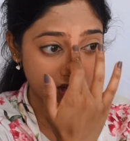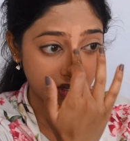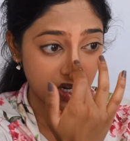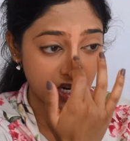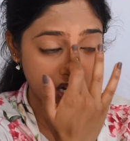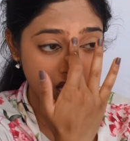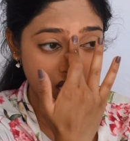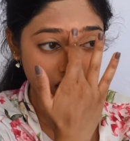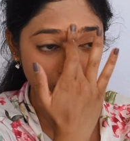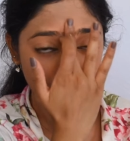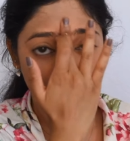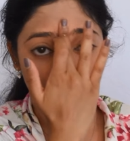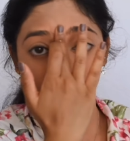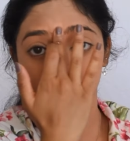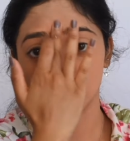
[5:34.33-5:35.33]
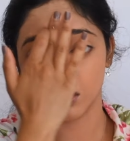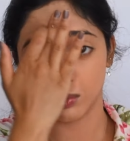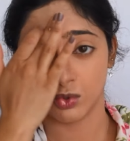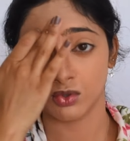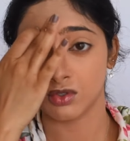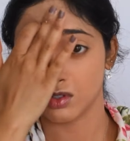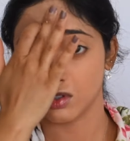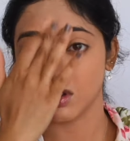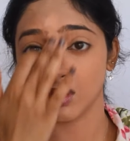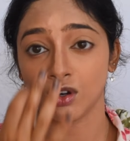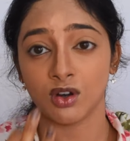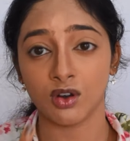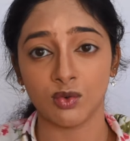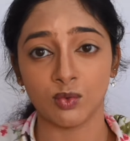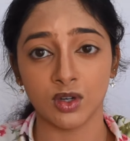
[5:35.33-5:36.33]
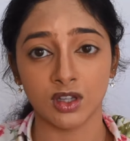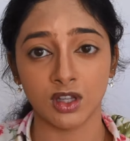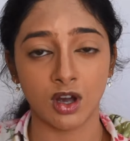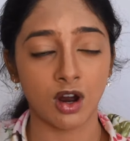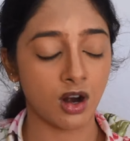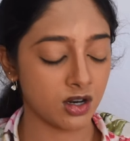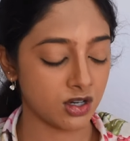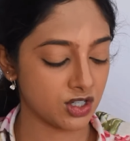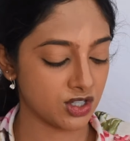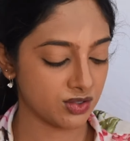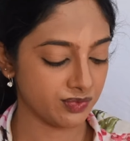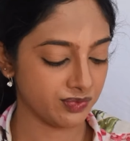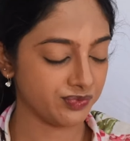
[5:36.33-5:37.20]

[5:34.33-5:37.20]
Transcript: And yes, this is supposed to look really harsh.